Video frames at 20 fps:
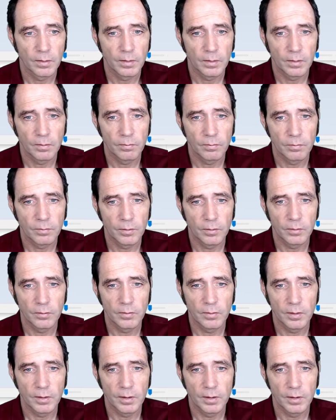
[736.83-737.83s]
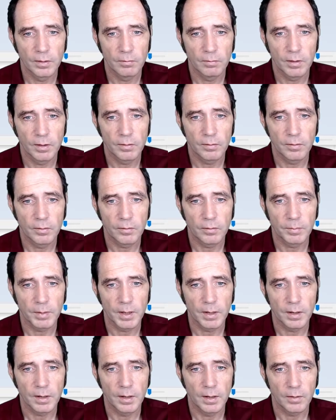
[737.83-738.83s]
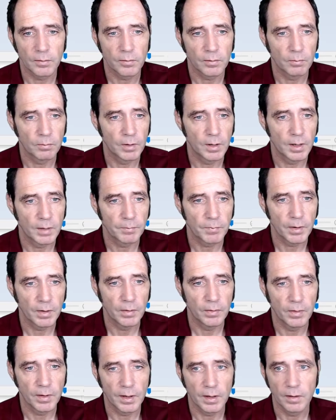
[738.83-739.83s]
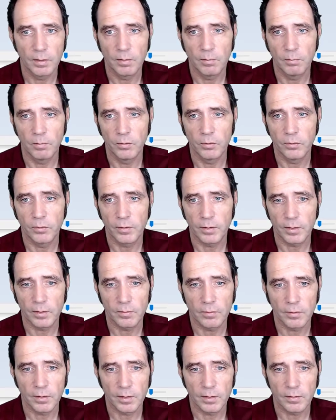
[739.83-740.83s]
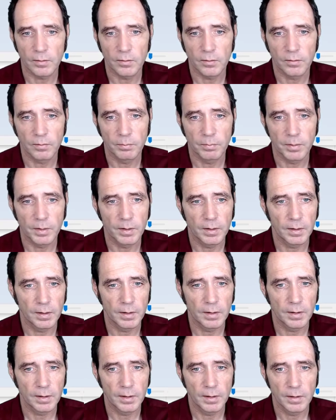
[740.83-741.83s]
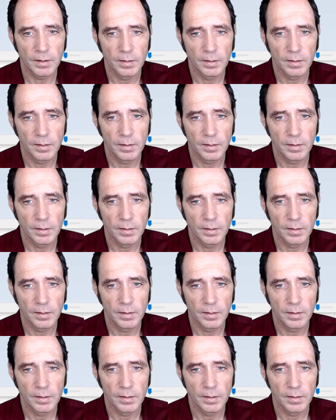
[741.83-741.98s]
14, which is about here somewhere, and then 166 by